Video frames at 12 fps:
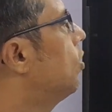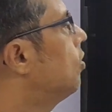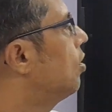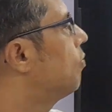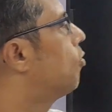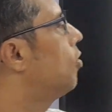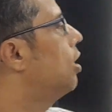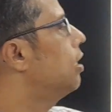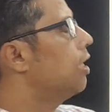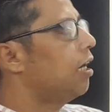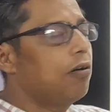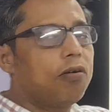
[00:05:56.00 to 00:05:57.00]
between the
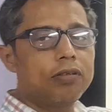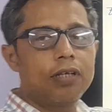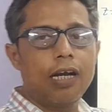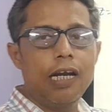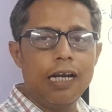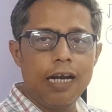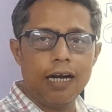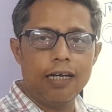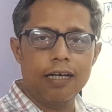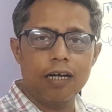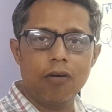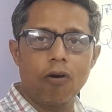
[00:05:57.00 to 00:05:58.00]
voltage across the
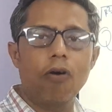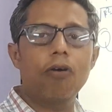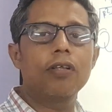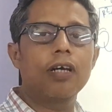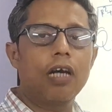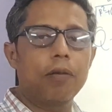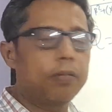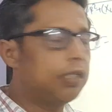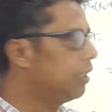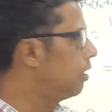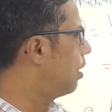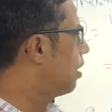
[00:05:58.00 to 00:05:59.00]
inductor or the
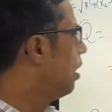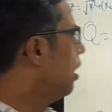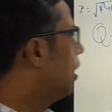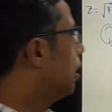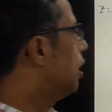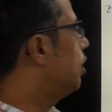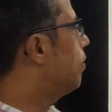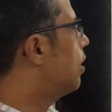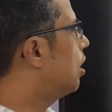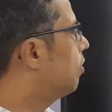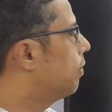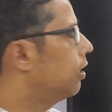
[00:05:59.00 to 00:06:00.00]
capacitor
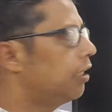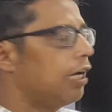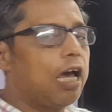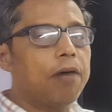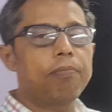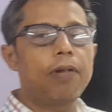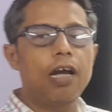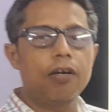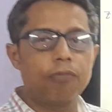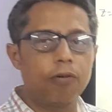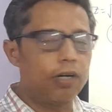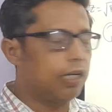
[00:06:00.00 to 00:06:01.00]
divided by the
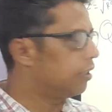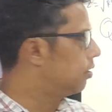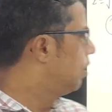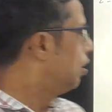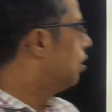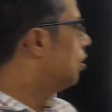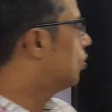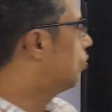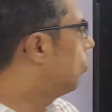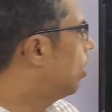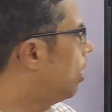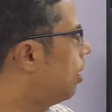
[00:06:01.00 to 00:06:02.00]
applied voltage.
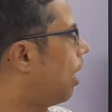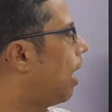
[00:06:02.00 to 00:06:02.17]
So here